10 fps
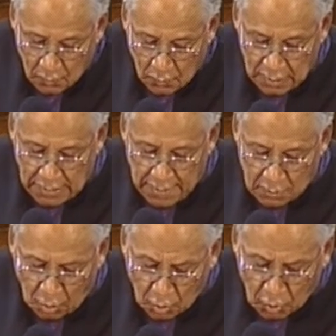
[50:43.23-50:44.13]
When I
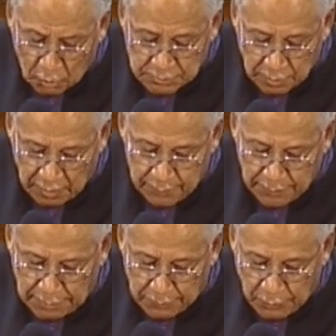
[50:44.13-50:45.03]
call to
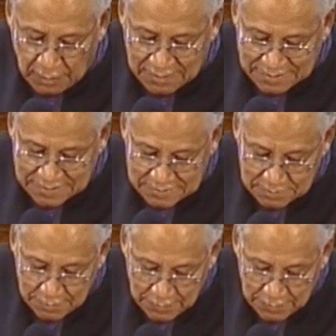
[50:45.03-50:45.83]
remembrance